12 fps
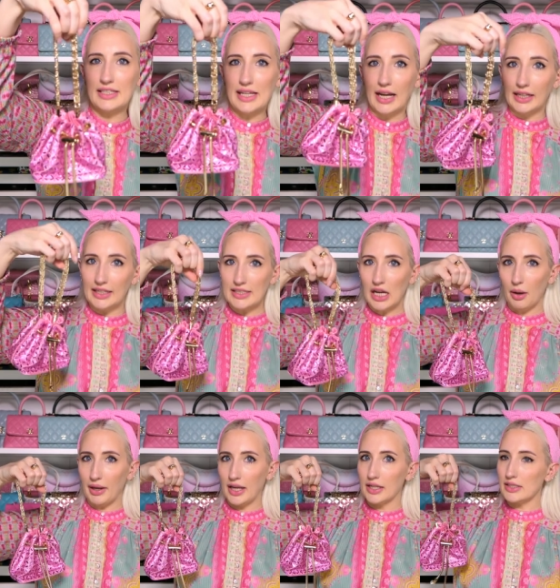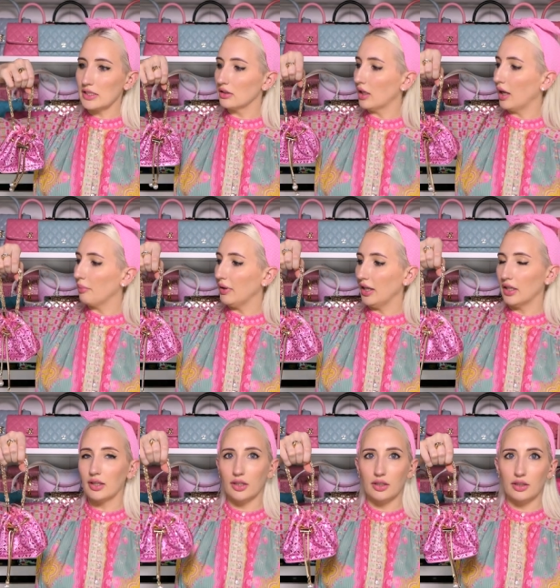the tiny top handle. I
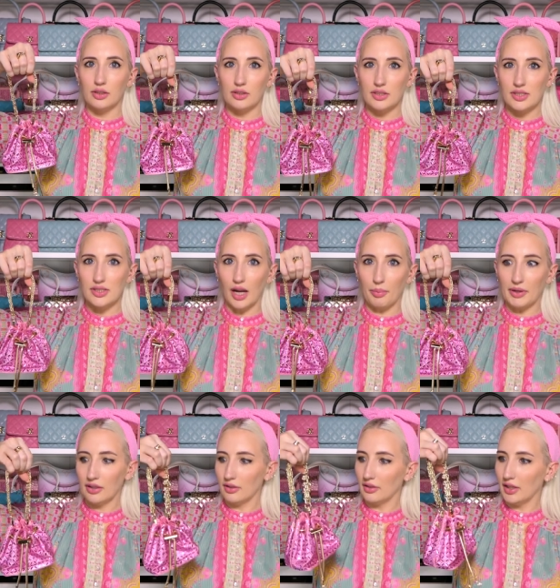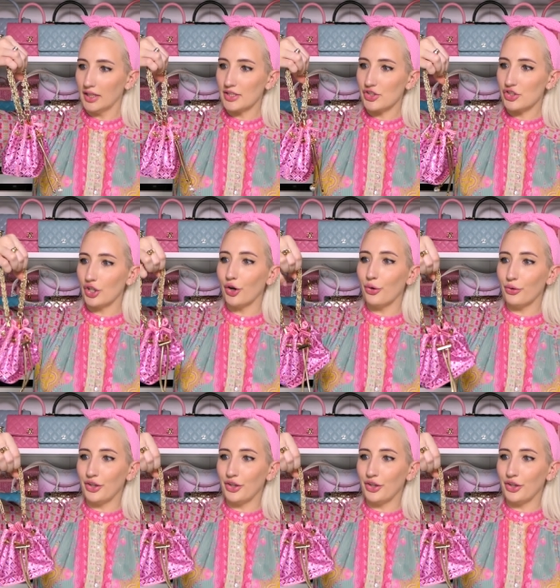mean, stop it. It's so